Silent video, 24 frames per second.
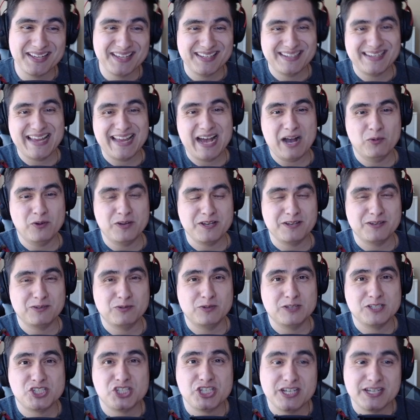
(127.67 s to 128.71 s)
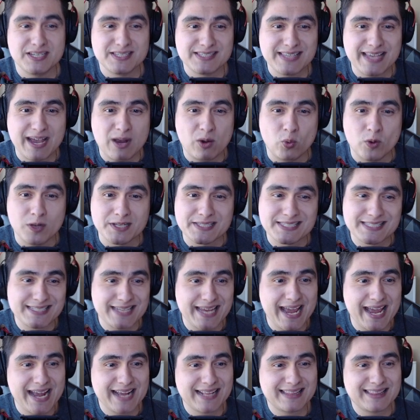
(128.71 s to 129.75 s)
Now, when she is at 1
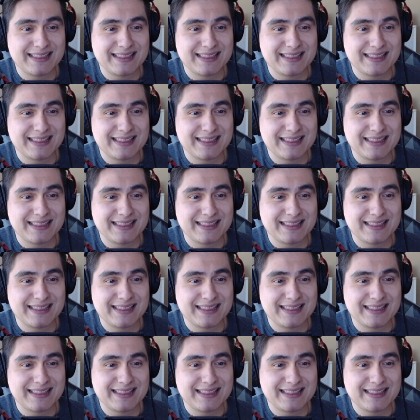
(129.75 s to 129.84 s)
stack,